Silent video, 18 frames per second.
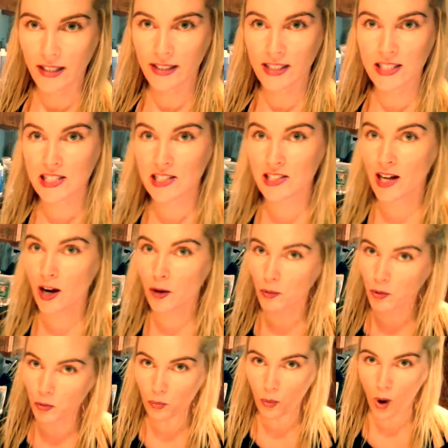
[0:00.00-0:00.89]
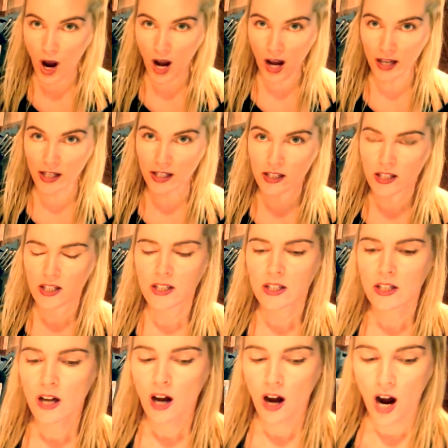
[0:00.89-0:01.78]
Let's start with why.
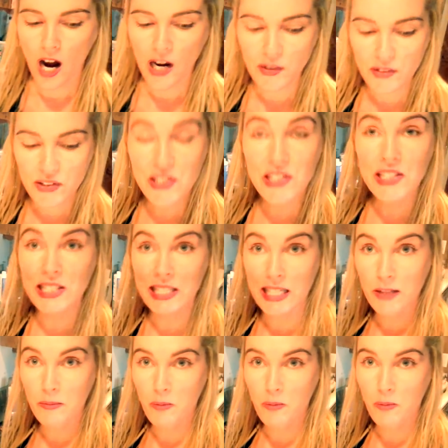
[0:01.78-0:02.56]
Irish sea